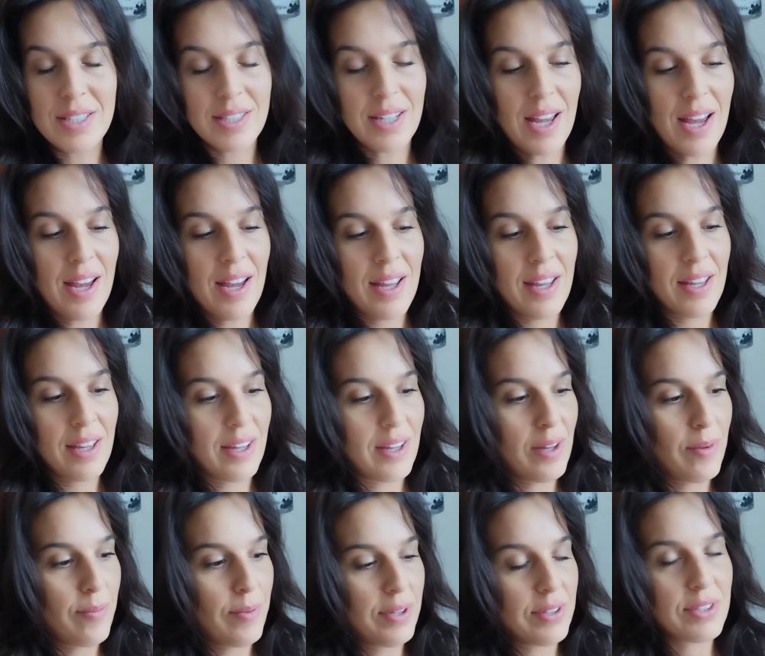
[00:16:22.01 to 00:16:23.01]
I am
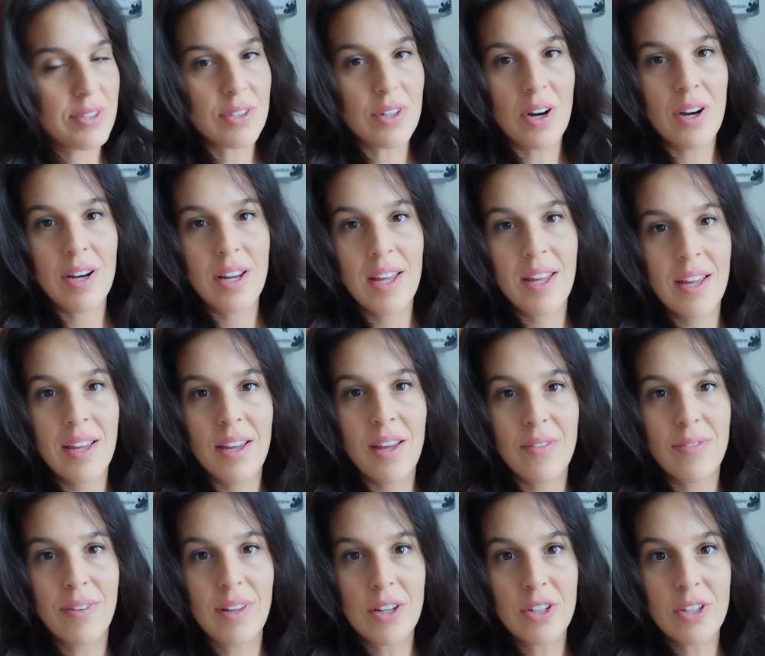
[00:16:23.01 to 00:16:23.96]
starting flush